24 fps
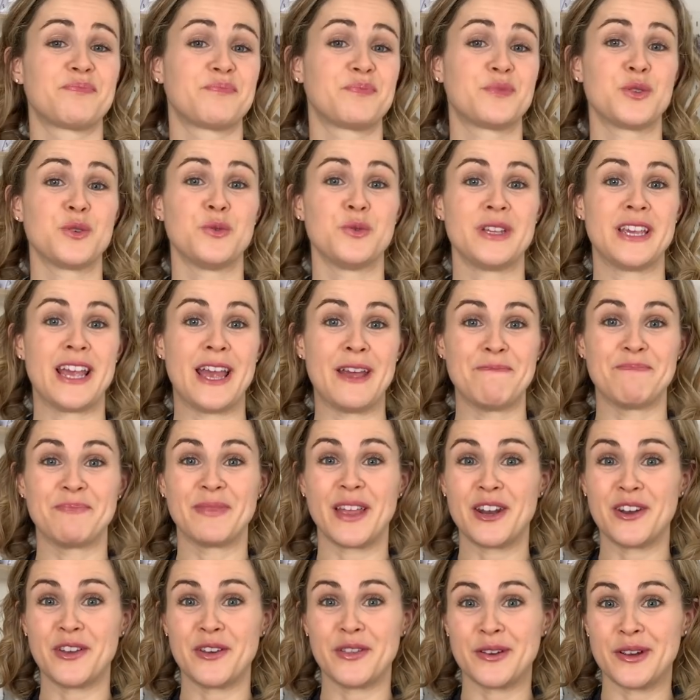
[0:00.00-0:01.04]
so yeah,
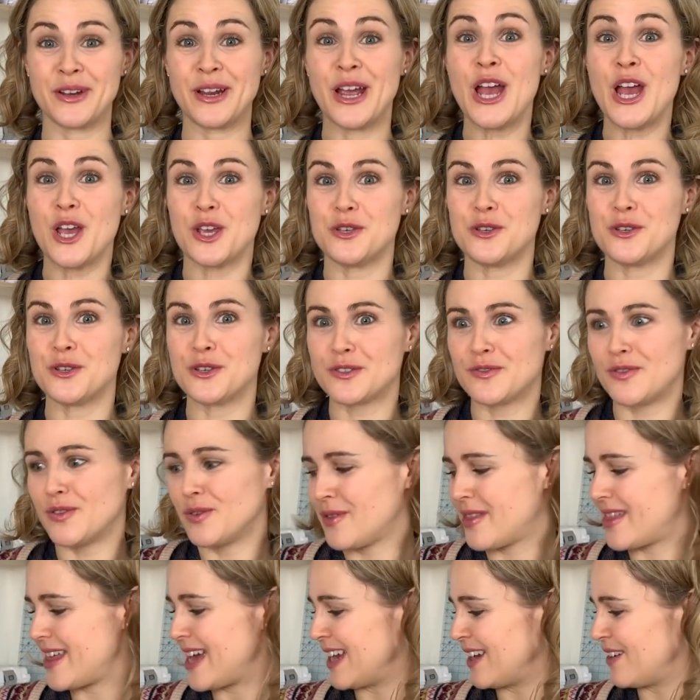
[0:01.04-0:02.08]
another useful
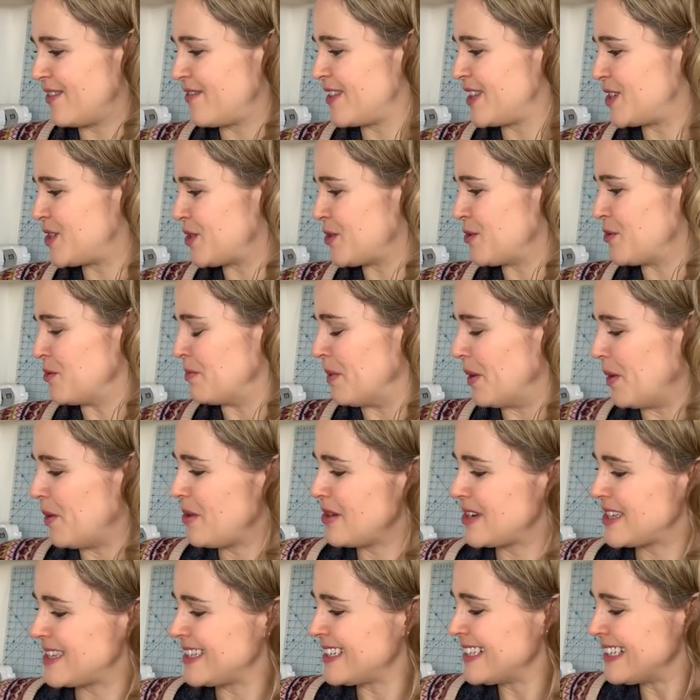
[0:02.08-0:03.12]
thing for the
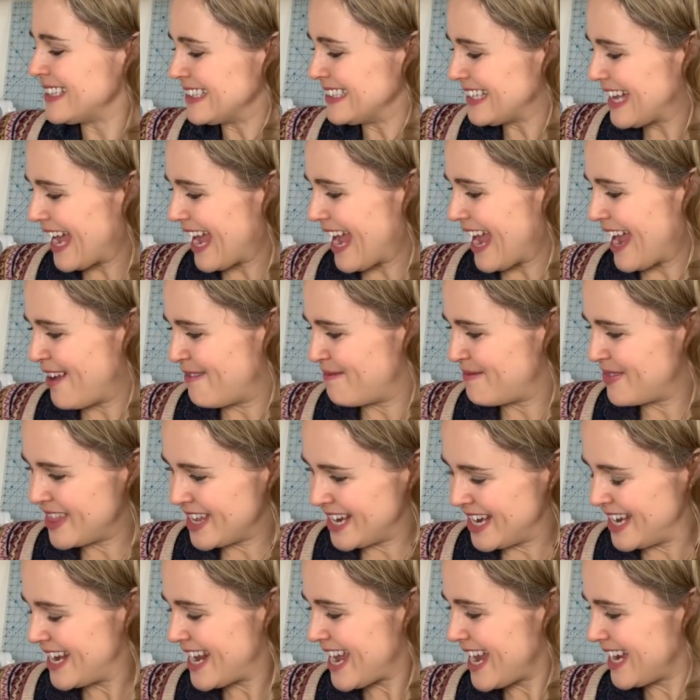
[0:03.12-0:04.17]
toolbox. Um, the
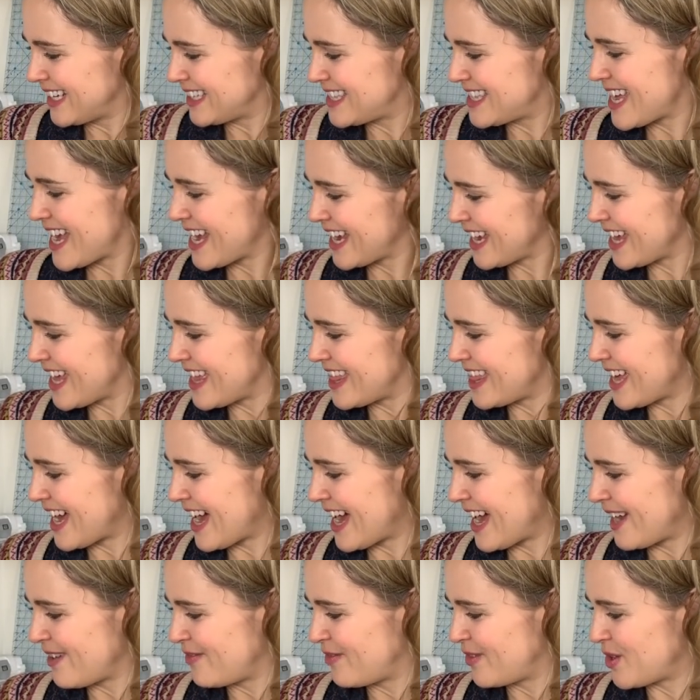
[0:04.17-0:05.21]
next thing that
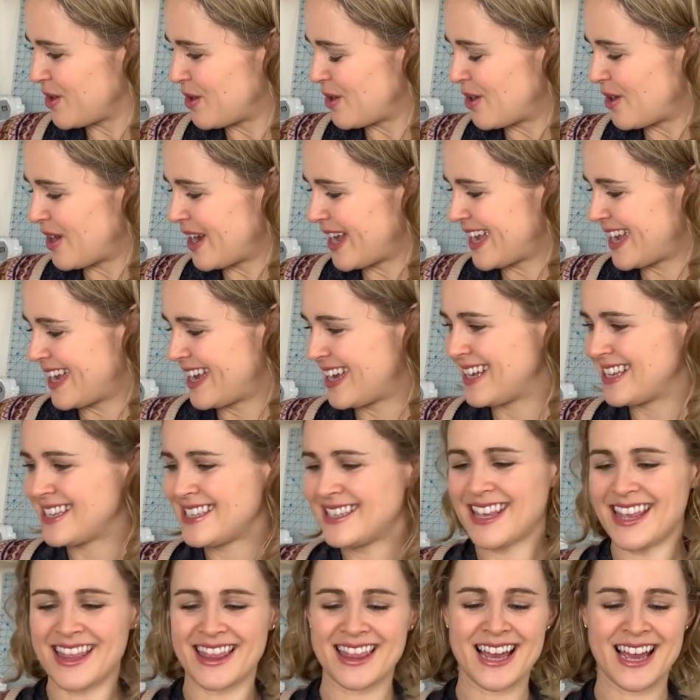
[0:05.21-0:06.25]
I've got
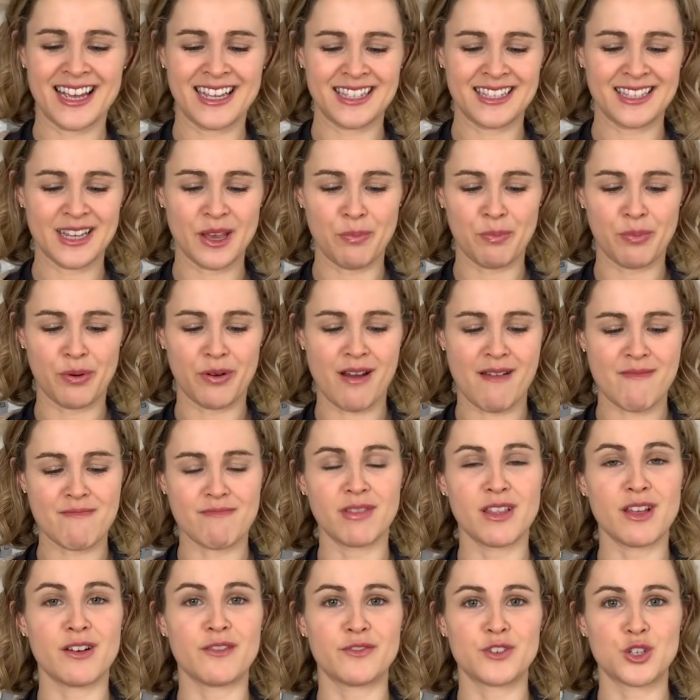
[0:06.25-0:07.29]
is this Prym
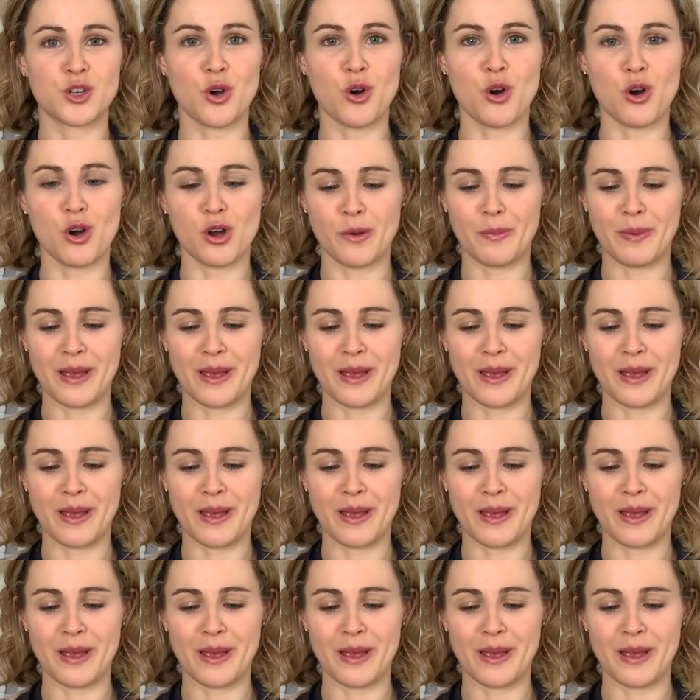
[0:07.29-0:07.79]
Love chalk